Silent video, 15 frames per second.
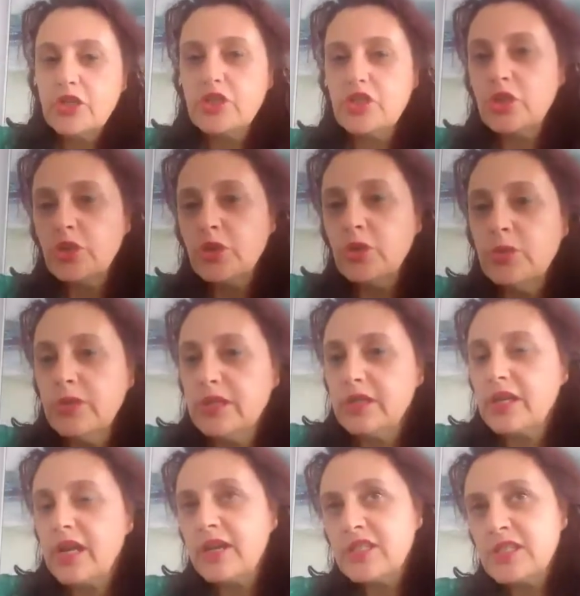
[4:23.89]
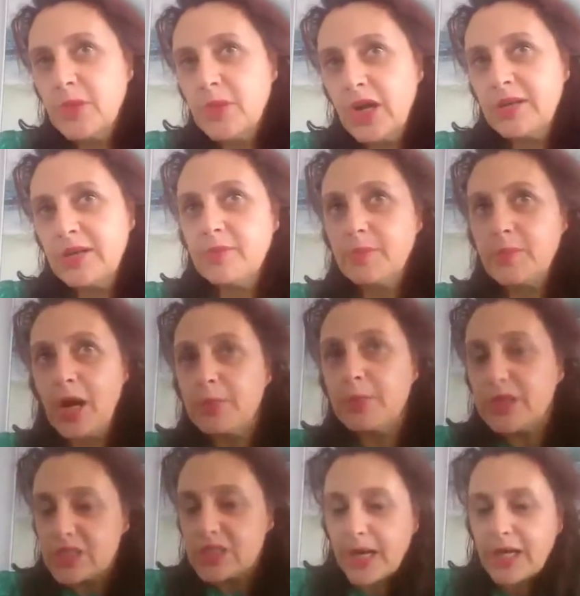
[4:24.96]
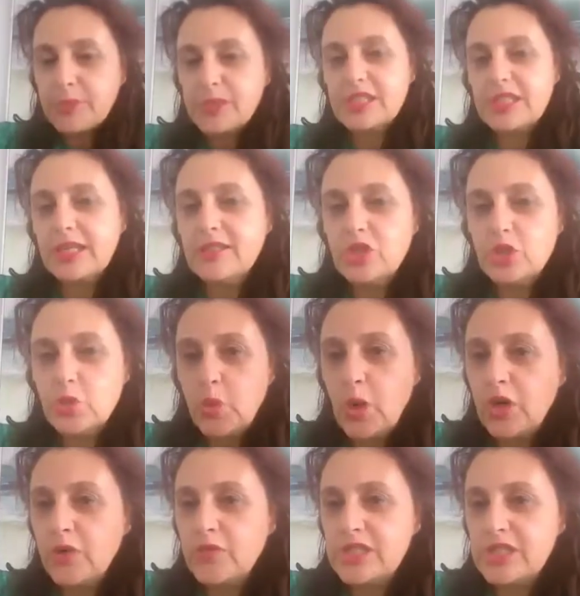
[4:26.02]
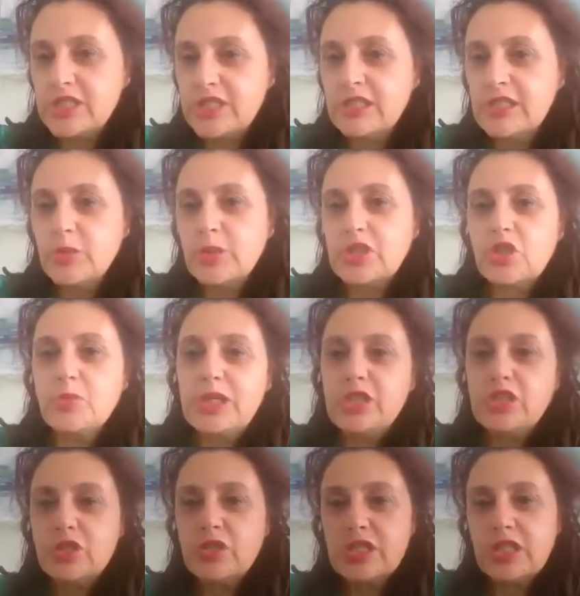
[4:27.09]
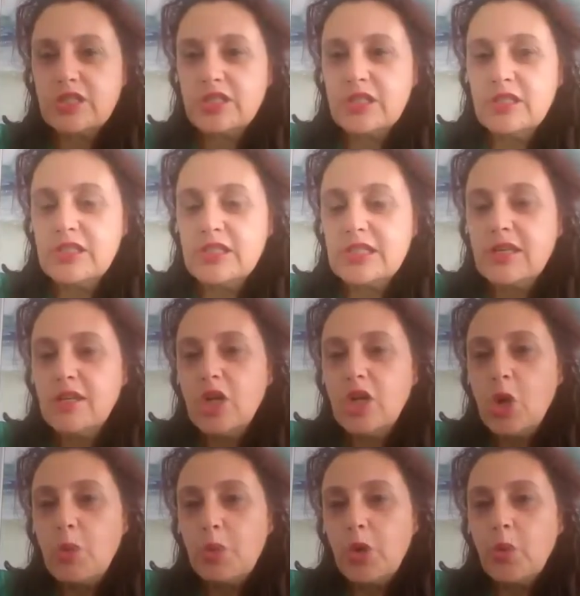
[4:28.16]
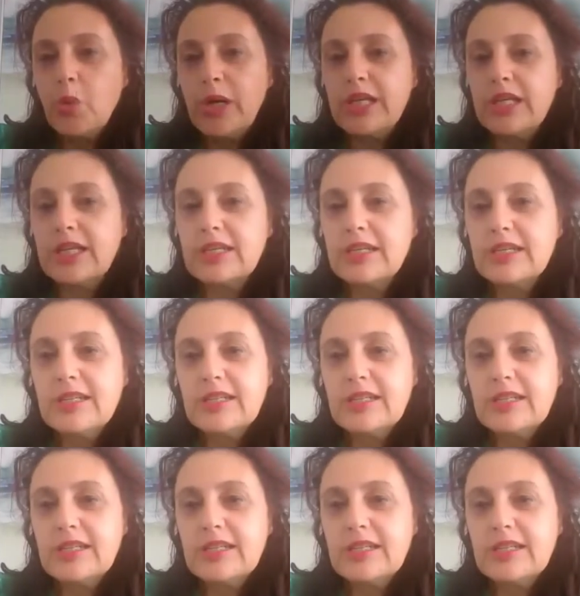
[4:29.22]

do, as my published paper said, 12 sessions, which could be two sessions per week